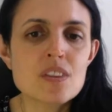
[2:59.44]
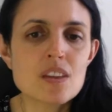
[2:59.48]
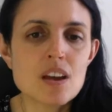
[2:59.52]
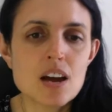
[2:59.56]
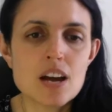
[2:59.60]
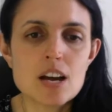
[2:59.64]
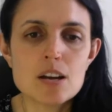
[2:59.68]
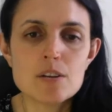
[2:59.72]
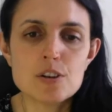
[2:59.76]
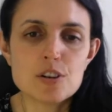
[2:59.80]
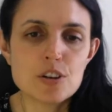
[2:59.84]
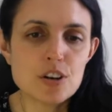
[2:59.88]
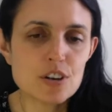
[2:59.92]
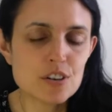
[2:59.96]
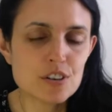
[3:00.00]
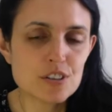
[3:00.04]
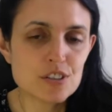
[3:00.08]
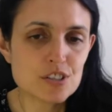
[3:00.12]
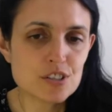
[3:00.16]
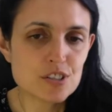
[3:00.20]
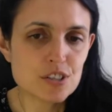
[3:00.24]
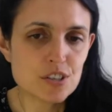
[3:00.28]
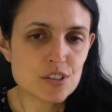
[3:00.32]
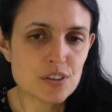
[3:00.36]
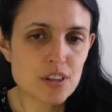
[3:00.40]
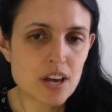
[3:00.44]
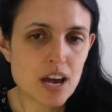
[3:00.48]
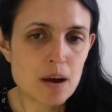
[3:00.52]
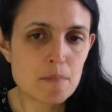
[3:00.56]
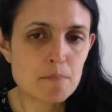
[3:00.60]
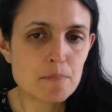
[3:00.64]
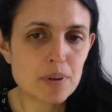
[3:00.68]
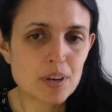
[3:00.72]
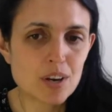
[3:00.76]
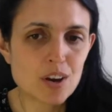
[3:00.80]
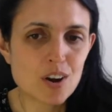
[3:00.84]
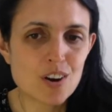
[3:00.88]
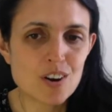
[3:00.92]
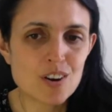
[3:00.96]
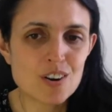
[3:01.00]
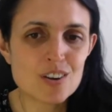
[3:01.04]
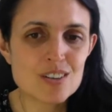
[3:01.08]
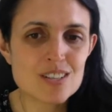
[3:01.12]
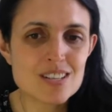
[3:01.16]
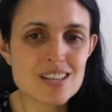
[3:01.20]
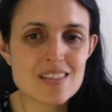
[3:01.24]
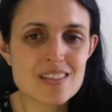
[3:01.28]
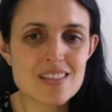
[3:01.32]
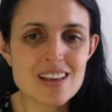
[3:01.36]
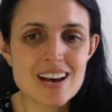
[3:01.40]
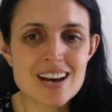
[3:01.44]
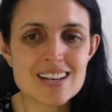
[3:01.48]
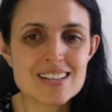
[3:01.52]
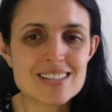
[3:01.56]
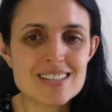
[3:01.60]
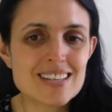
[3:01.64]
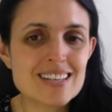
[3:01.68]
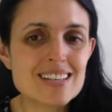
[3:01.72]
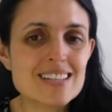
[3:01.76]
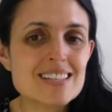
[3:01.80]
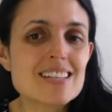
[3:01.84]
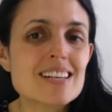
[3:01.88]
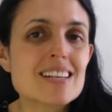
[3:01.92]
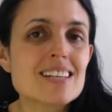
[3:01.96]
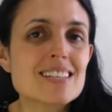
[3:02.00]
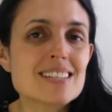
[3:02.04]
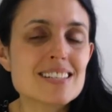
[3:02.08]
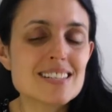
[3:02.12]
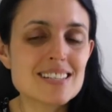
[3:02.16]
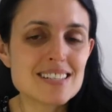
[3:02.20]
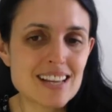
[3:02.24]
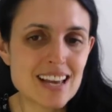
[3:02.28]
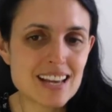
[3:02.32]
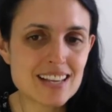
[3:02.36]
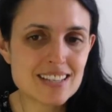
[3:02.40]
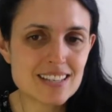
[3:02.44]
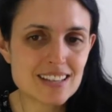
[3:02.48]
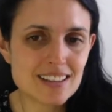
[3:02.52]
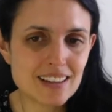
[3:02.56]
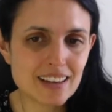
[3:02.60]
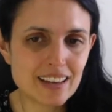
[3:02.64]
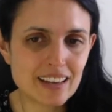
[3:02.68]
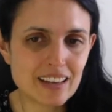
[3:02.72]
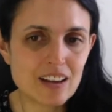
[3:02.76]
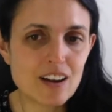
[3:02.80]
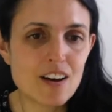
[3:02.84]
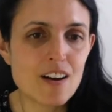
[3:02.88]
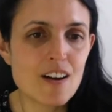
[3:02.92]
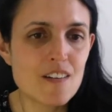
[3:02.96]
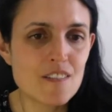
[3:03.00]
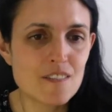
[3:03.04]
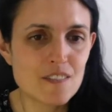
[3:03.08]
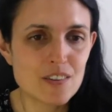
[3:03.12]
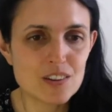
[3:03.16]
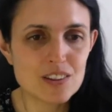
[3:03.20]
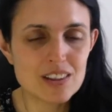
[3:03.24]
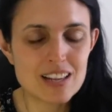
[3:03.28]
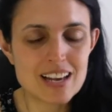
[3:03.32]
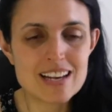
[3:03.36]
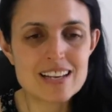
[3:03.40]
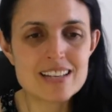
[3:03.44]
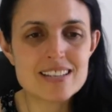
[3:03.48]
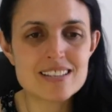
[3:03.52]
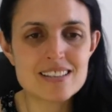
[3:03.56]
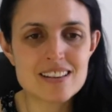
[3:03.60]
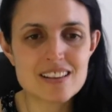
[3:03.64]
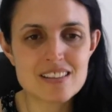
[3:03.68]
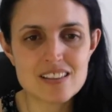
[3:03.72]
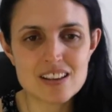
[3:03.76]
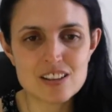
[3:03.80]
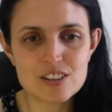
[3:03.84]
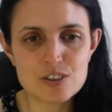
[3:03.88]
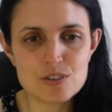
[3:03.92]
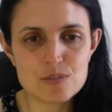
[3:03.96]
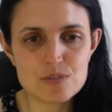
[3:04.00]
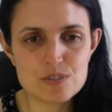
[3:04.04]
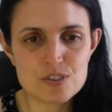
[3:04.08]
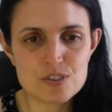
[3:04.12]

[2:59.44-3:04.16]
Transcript: Uh, you're not going to do that because that is settling for less than you